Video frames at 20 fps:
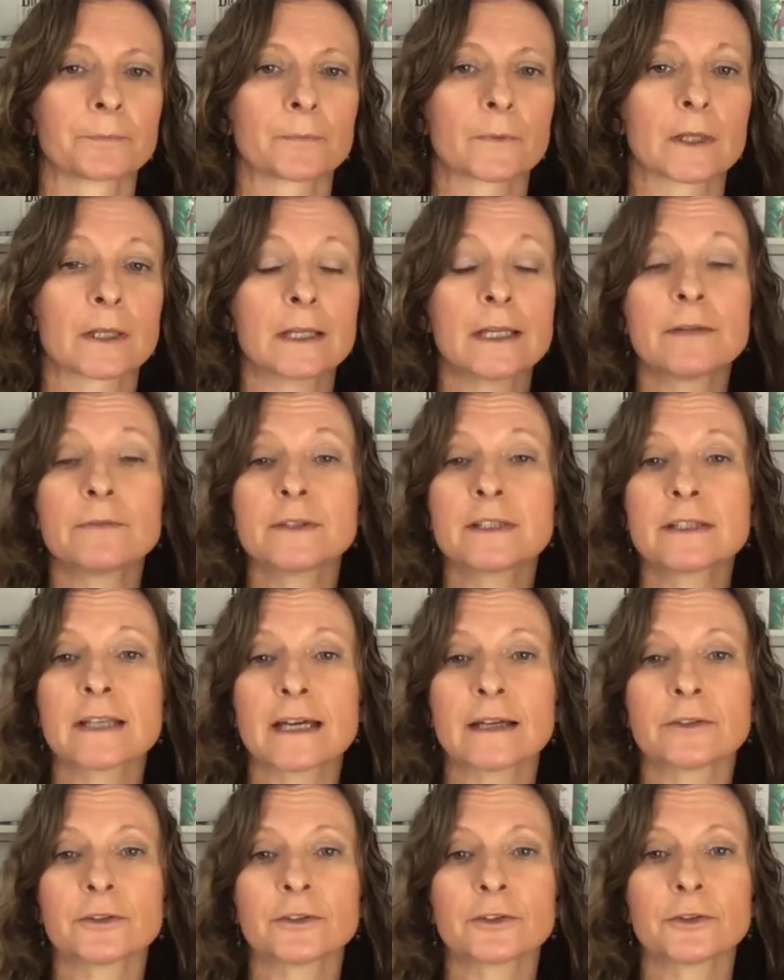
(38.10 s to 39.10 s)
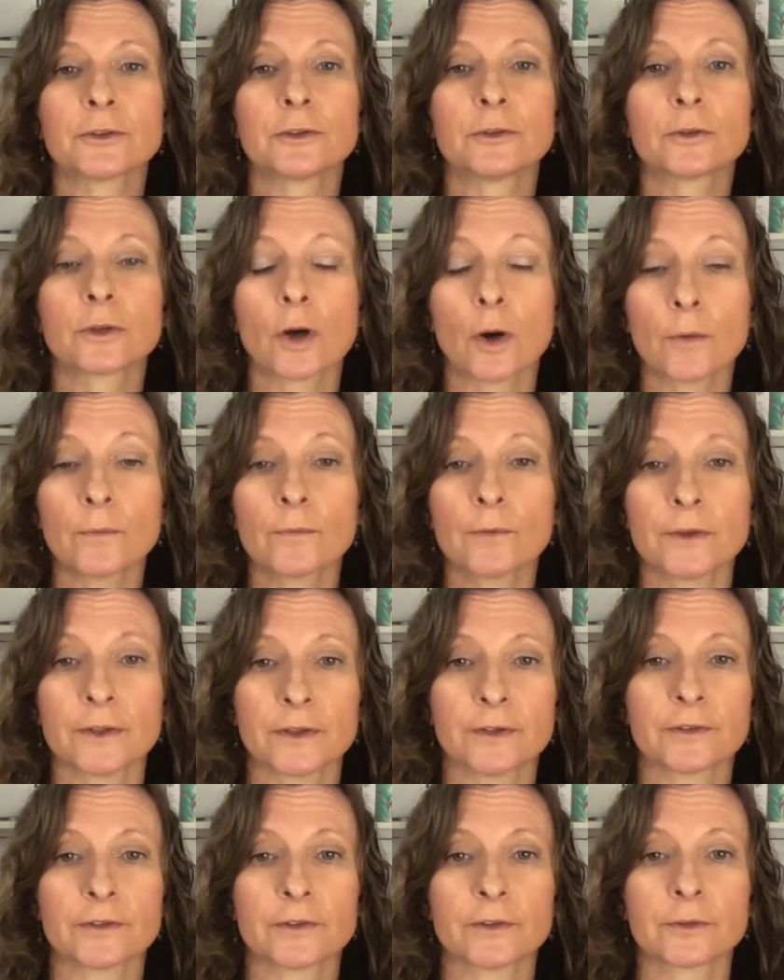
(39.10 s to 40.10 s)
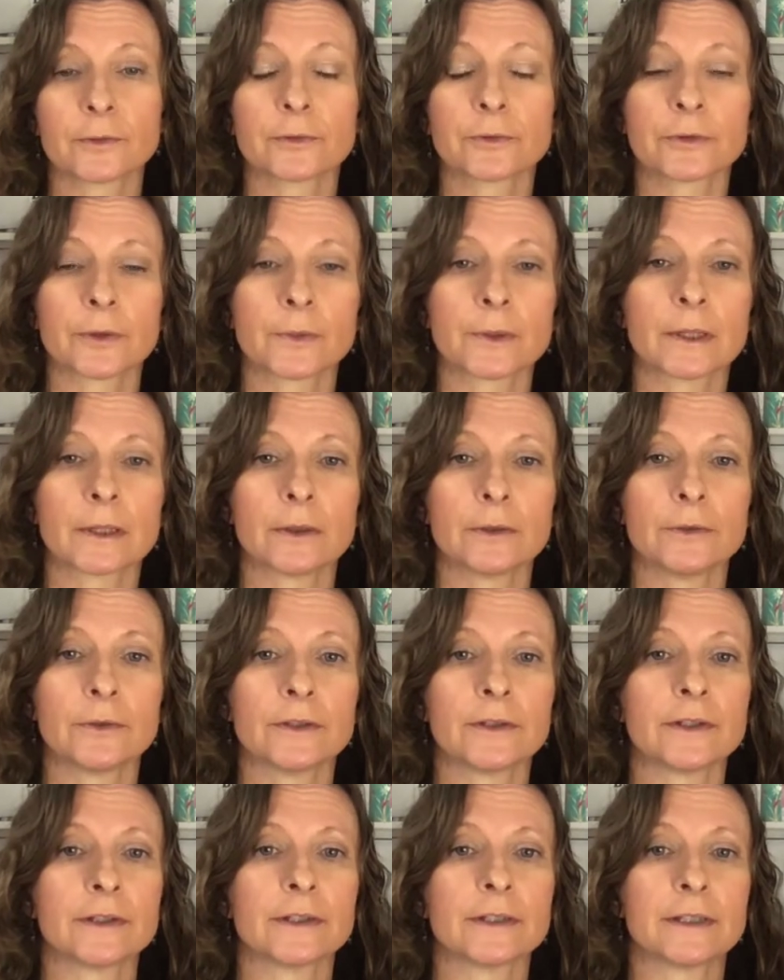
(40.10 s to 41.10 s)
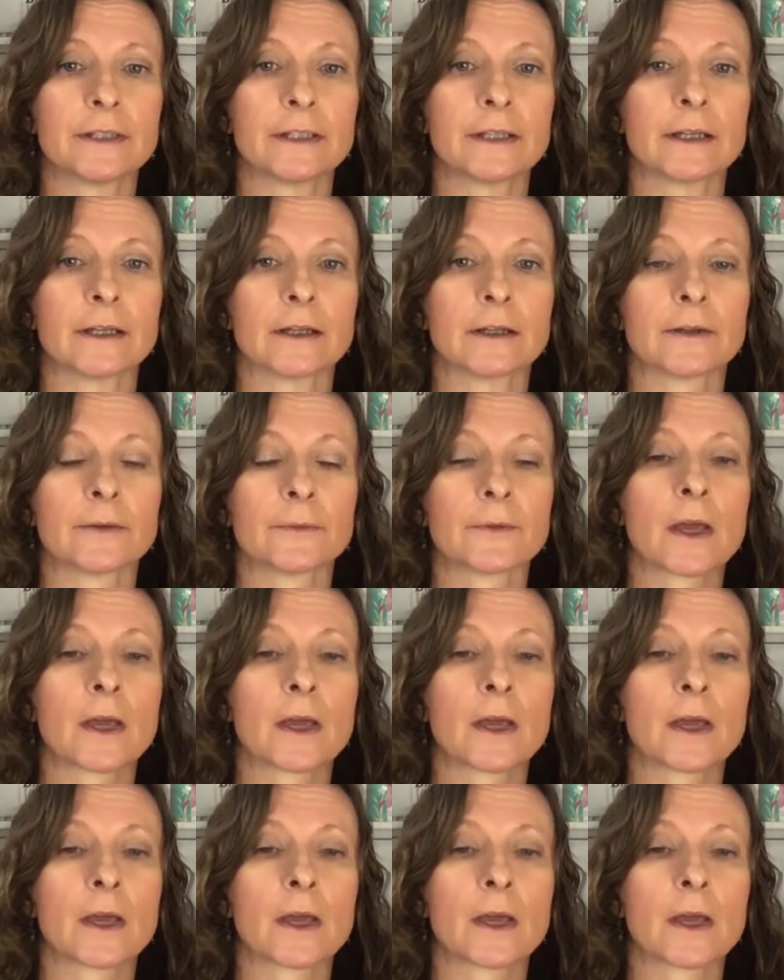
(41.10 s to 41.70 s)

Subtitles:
Even down to confidence is also included in here.